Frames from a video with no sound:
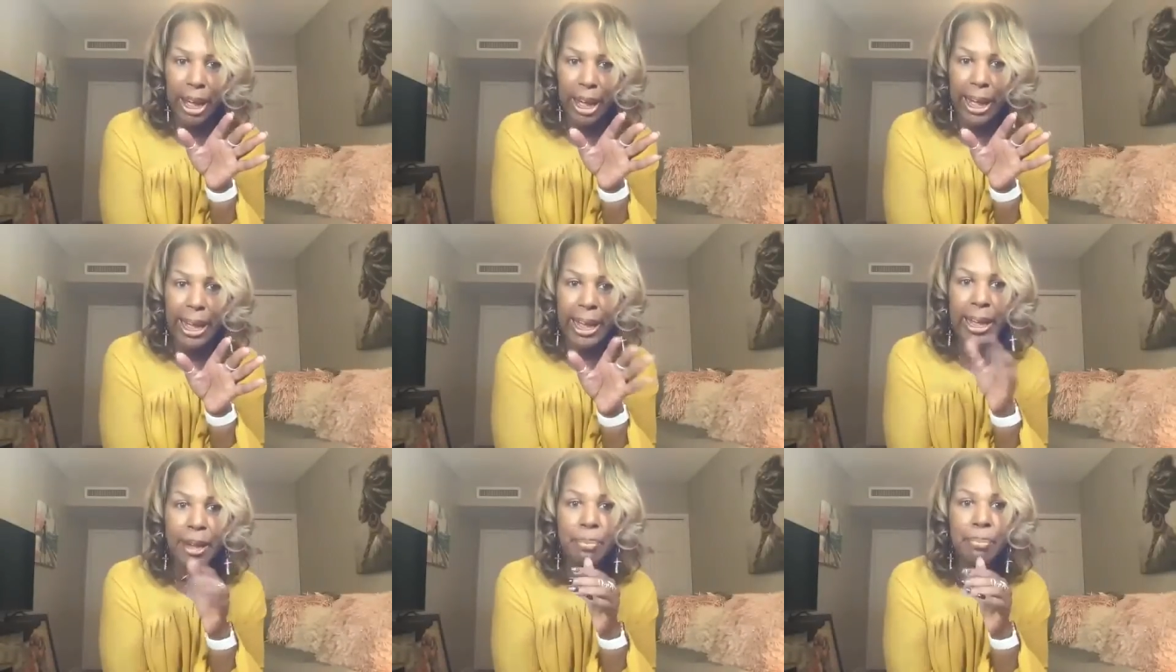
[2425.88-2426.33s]

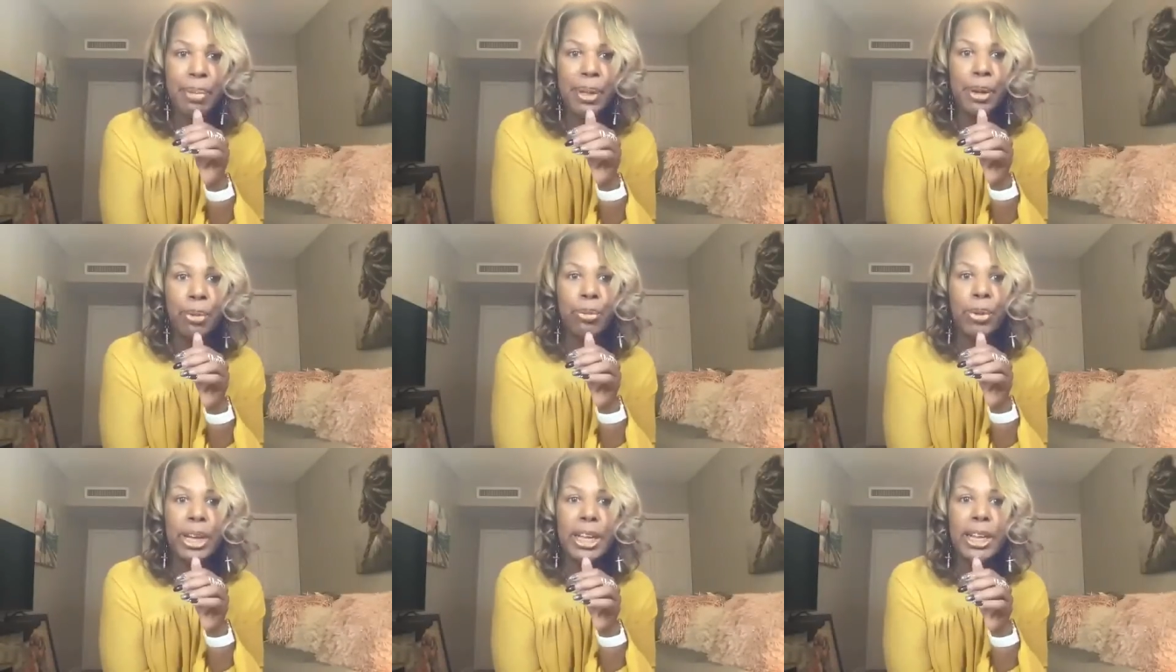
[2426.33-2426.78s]
right?
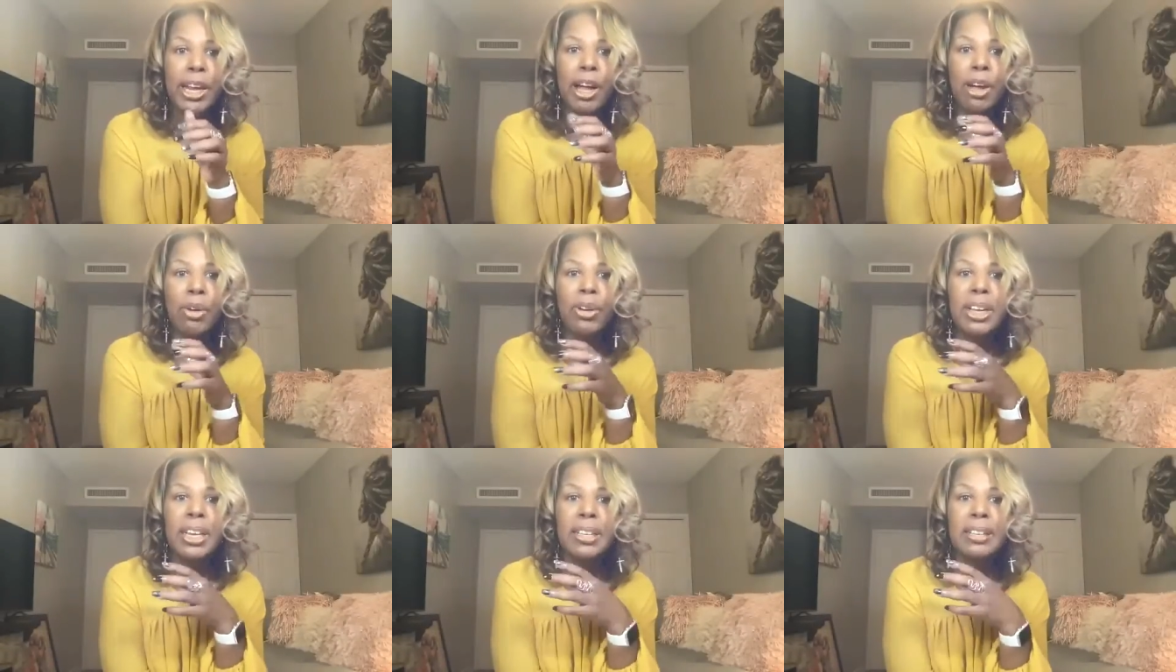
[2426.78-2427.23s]
But we
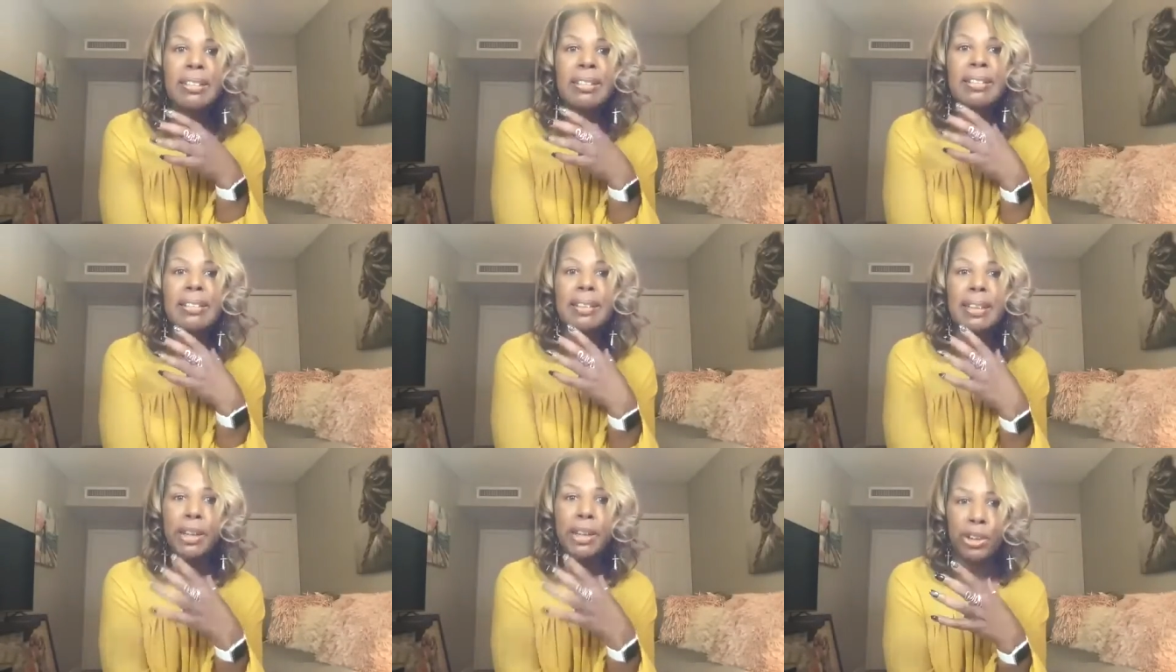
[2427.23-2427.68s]
don't
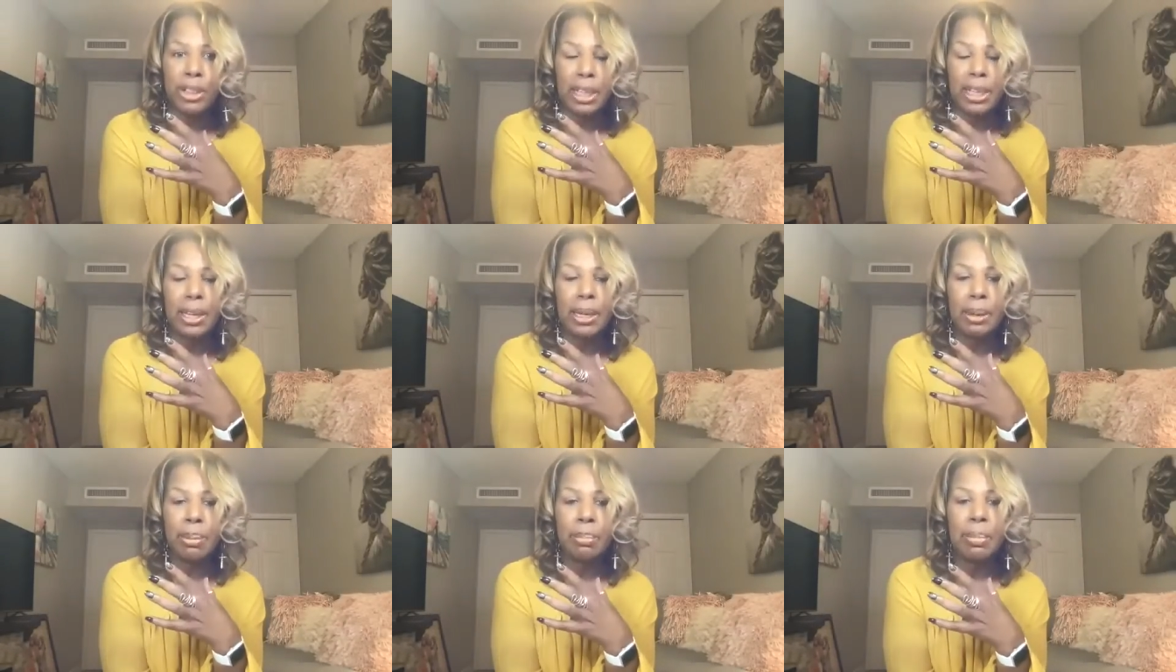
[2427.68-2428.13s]
consider
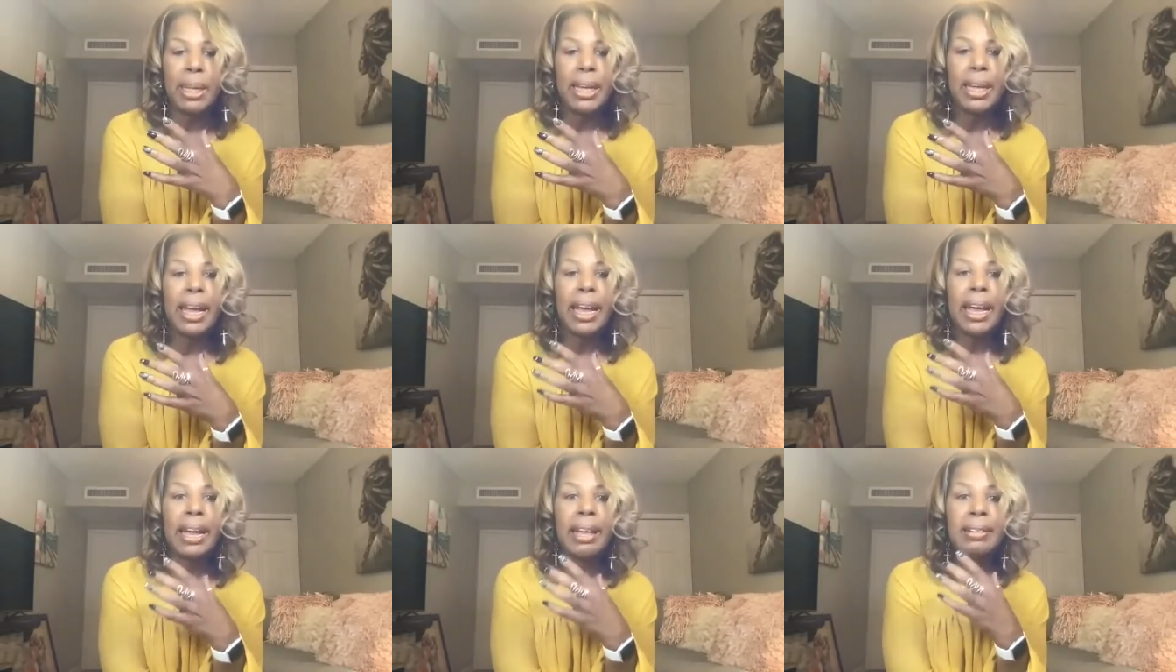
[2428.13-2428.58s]
them
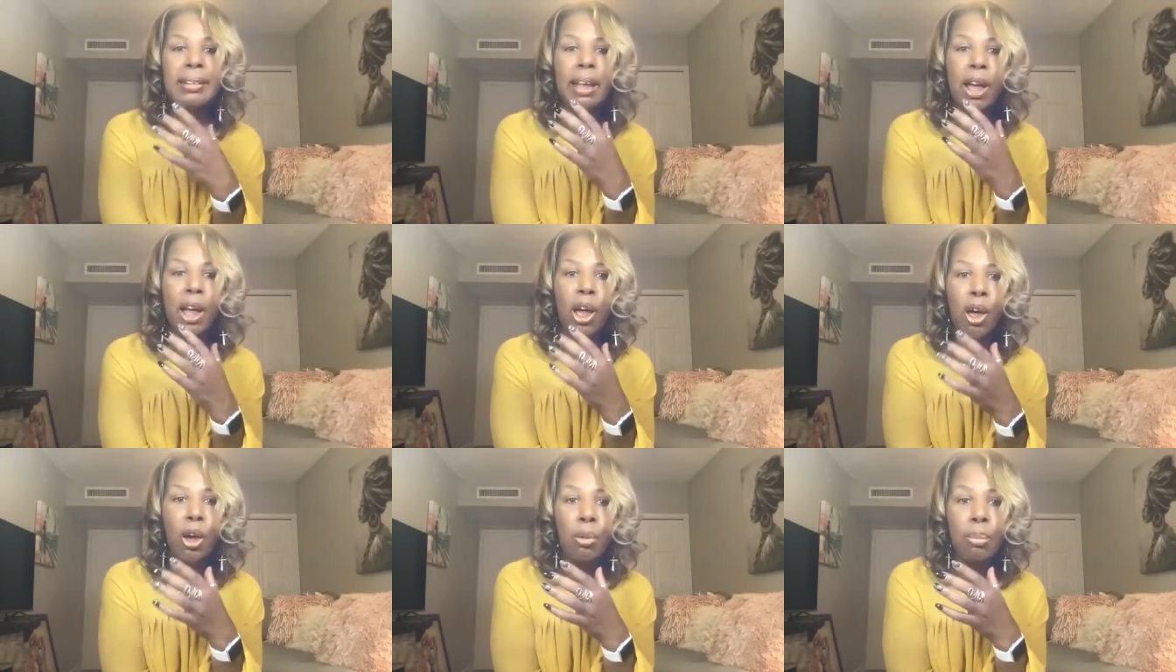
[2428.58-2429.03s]
as
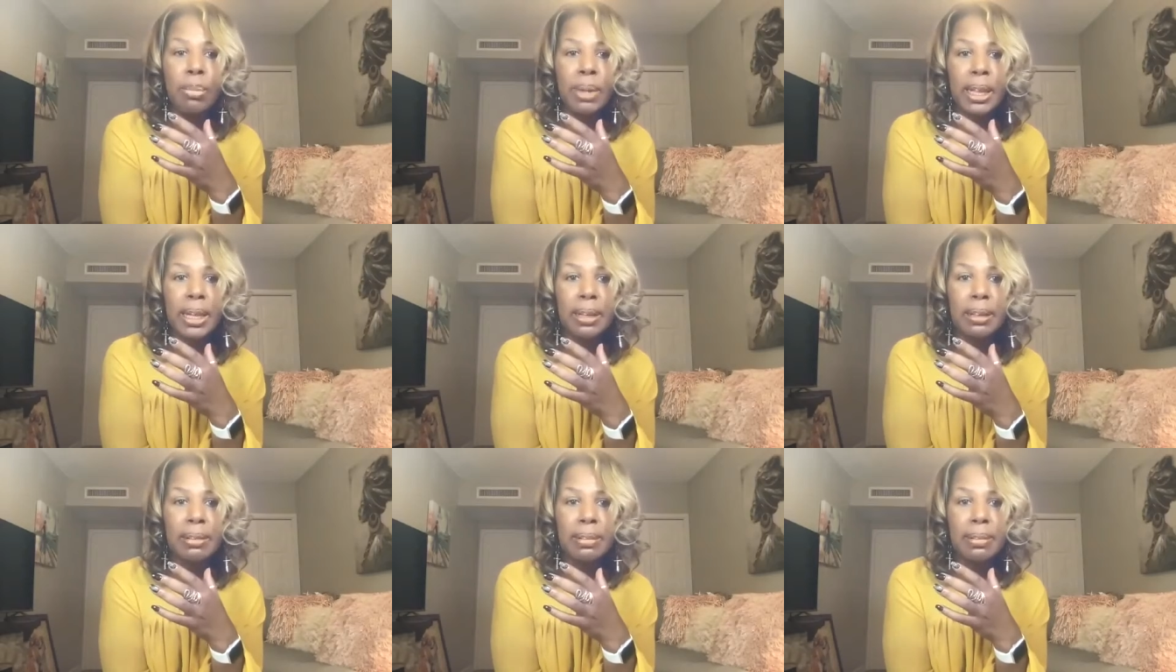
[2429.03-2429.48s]

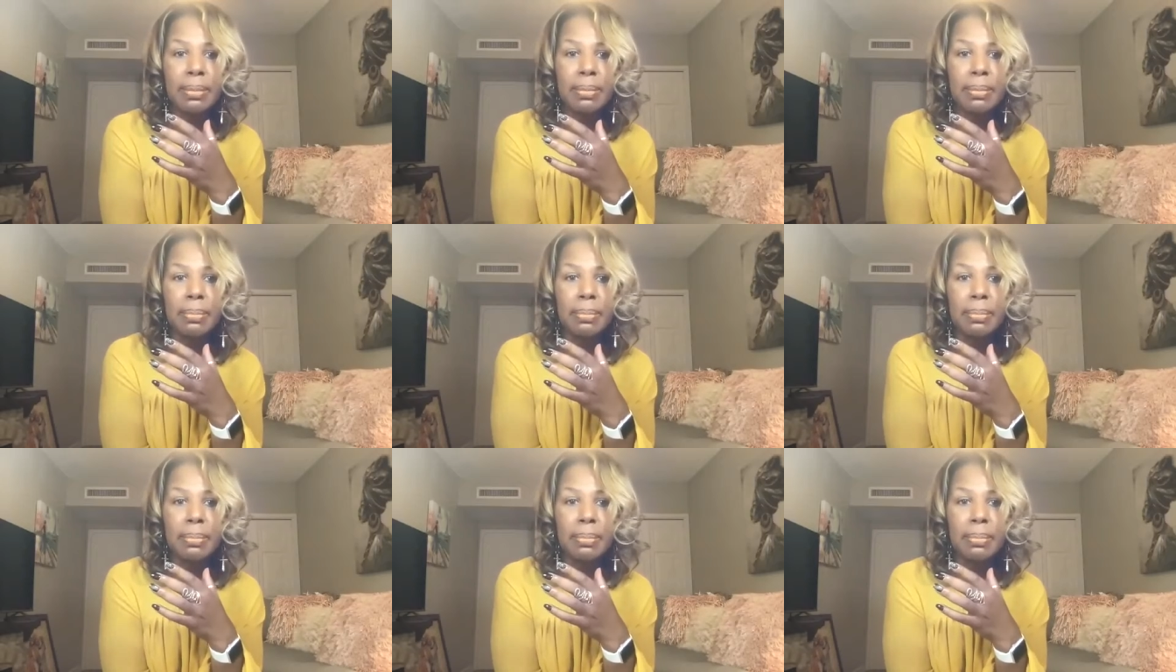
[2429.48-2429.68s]
homeless